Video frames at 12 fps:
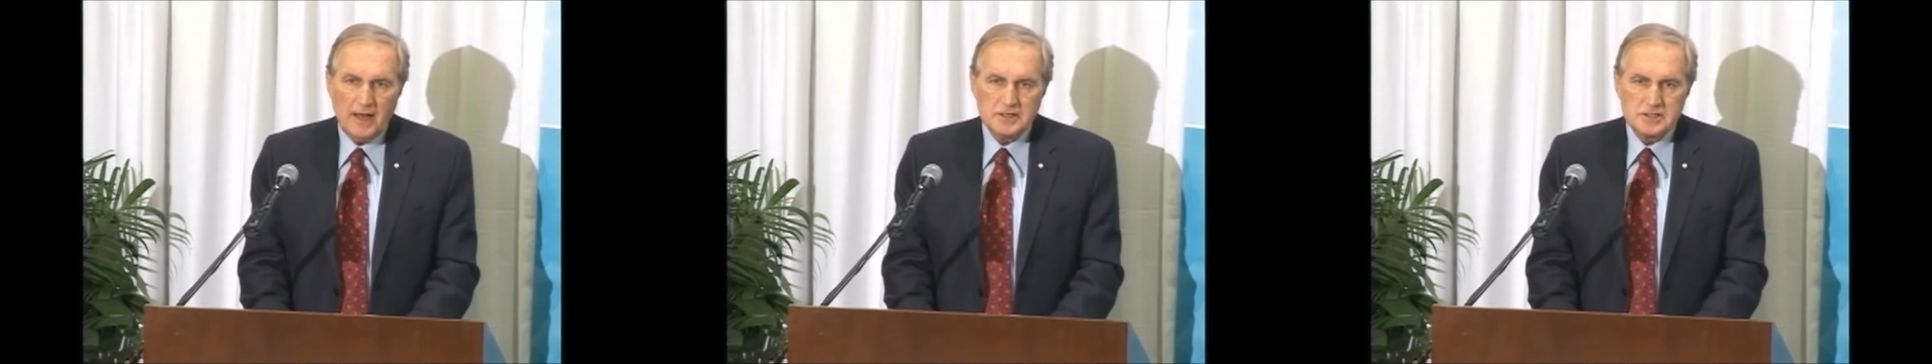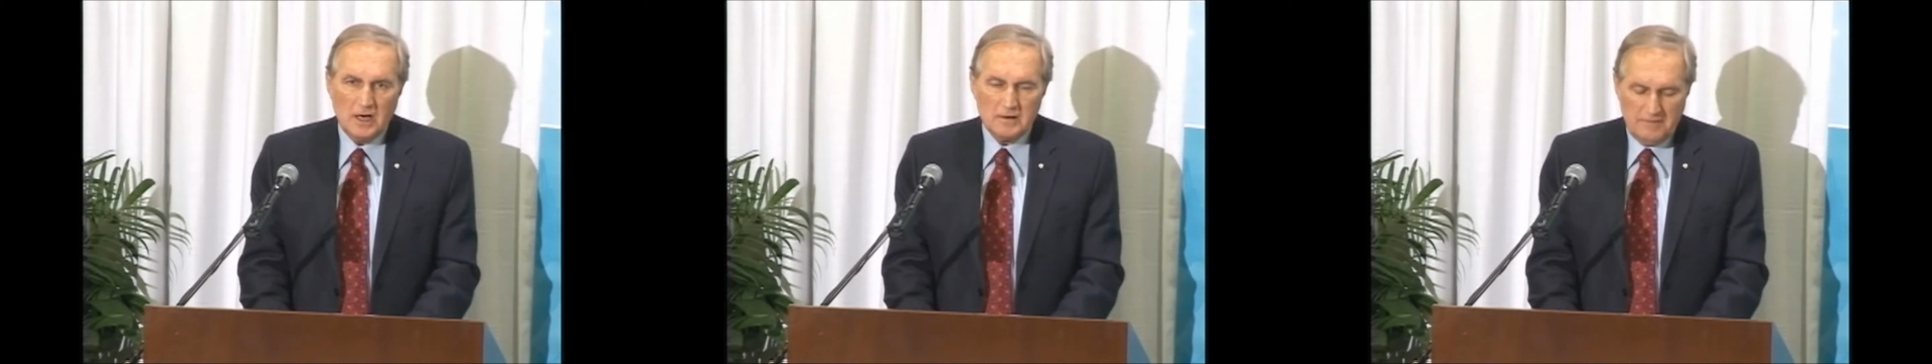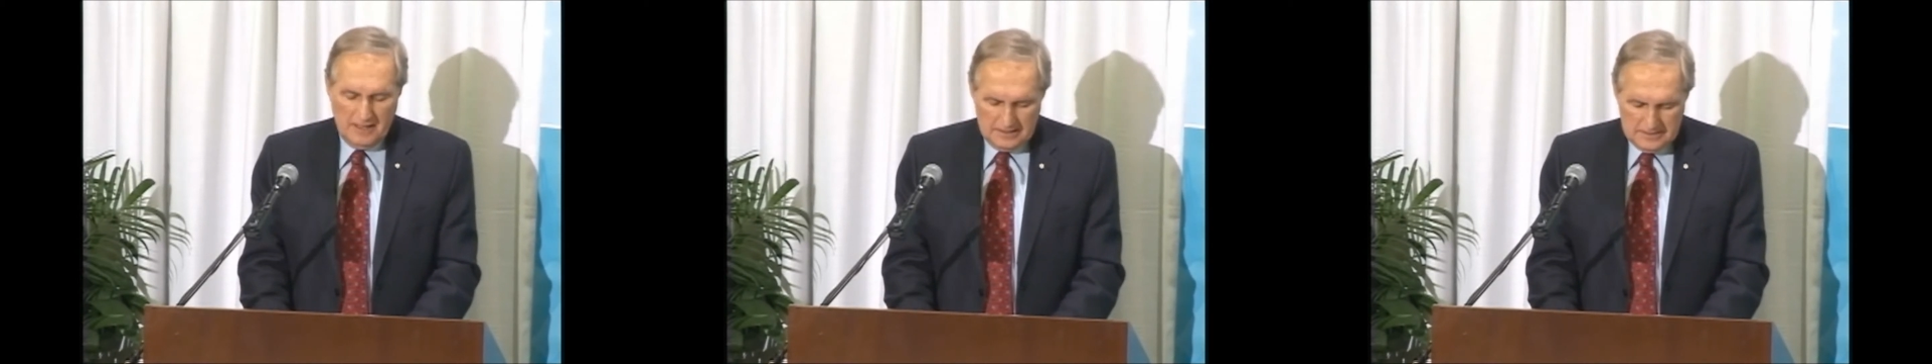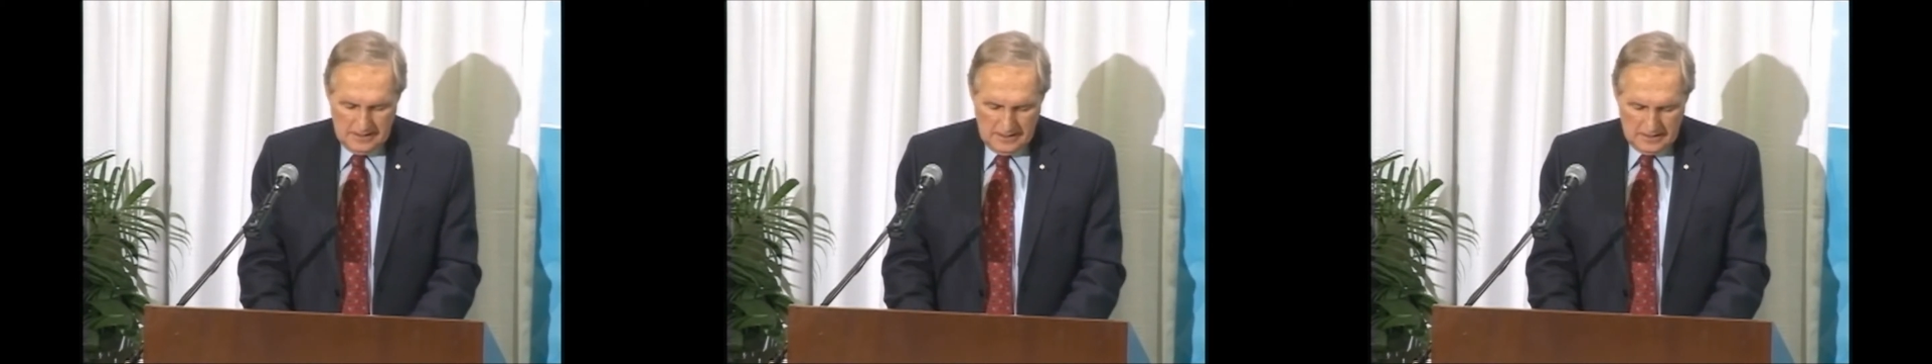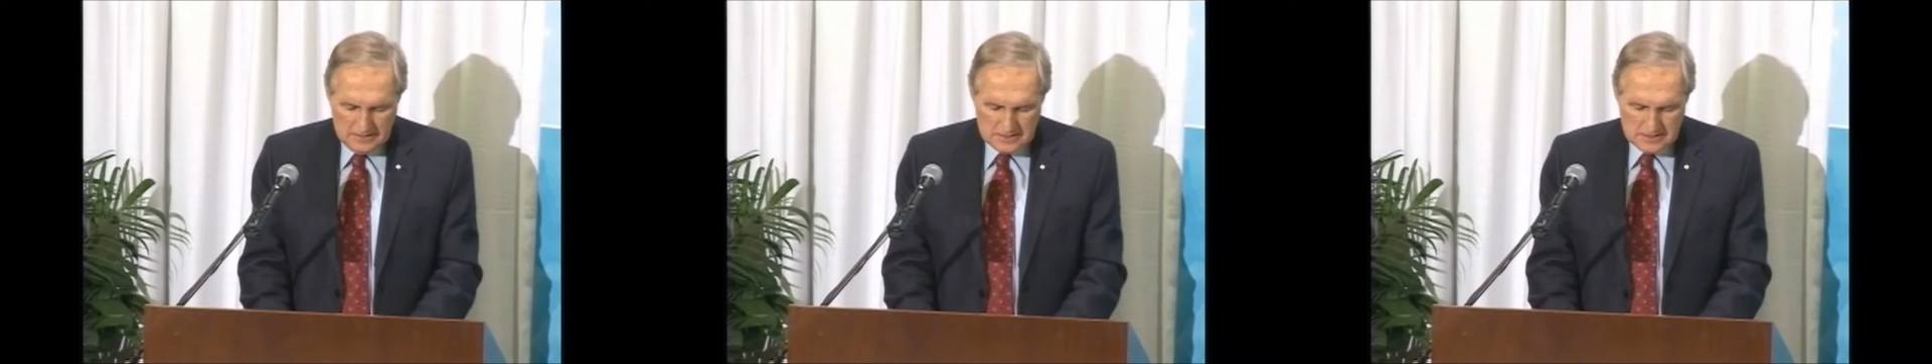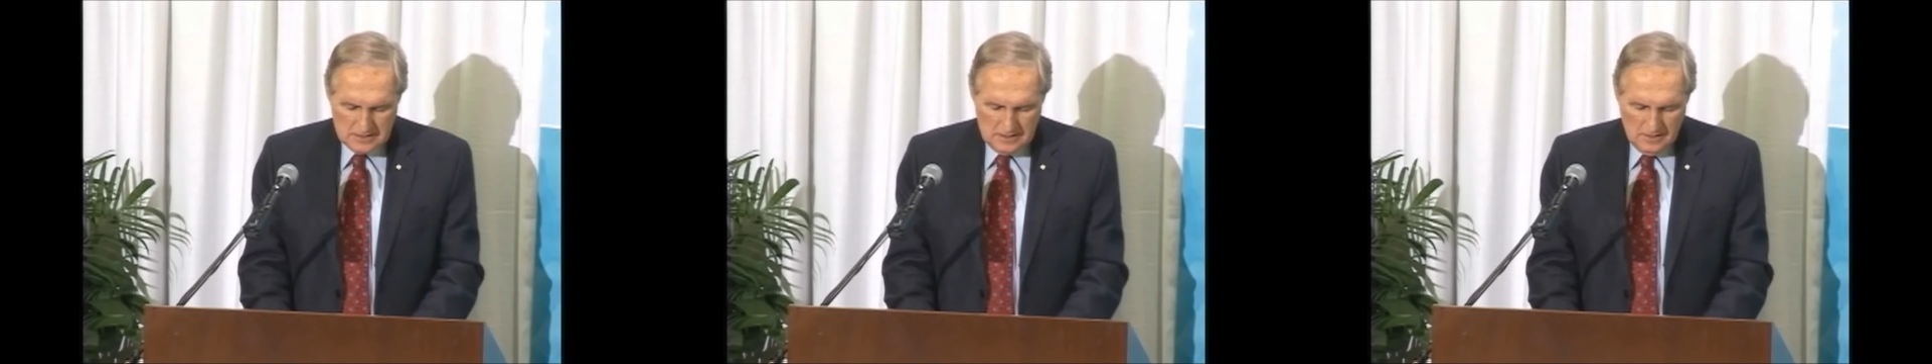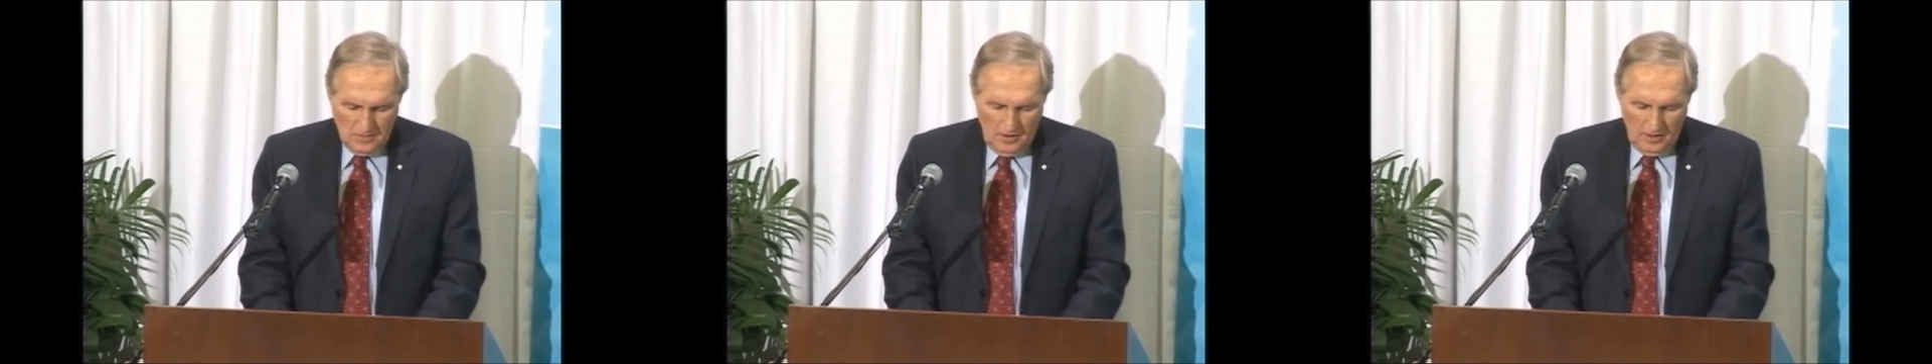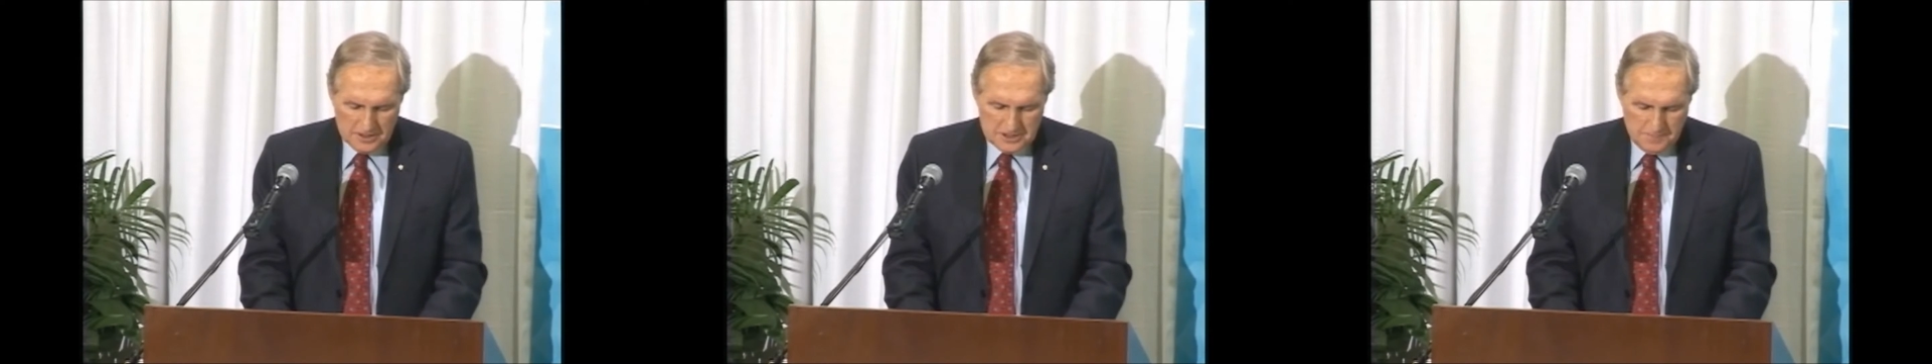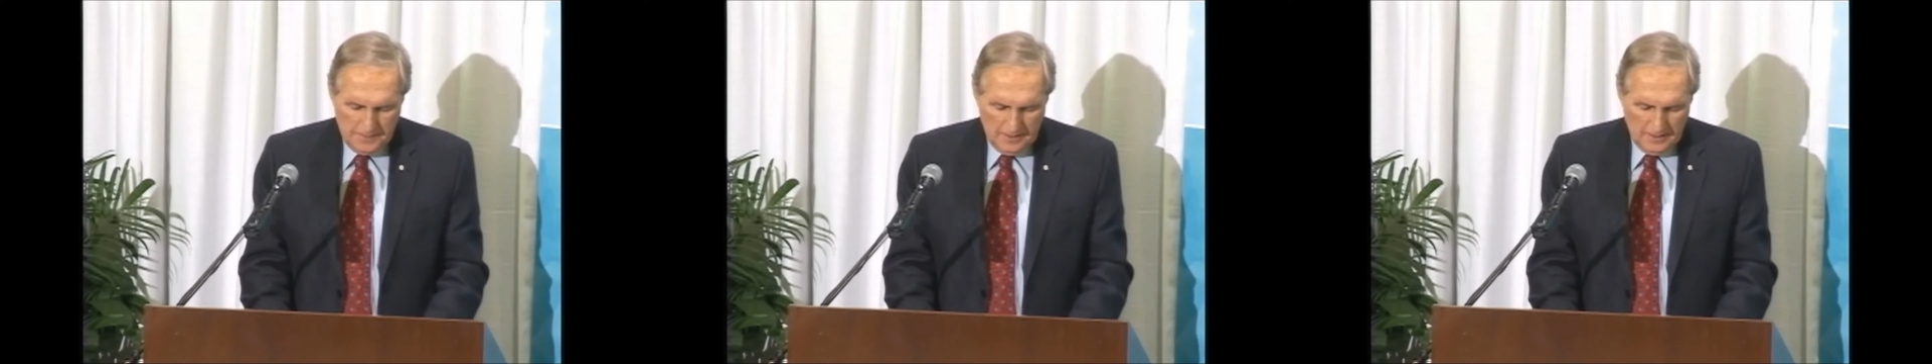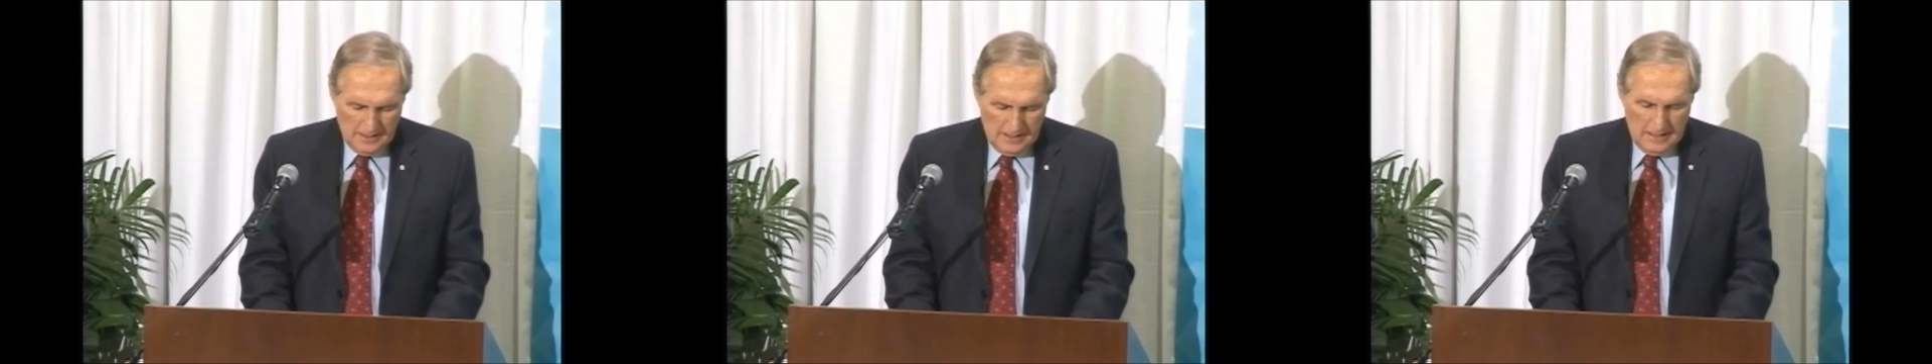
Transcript: Exxon Valdez oil spill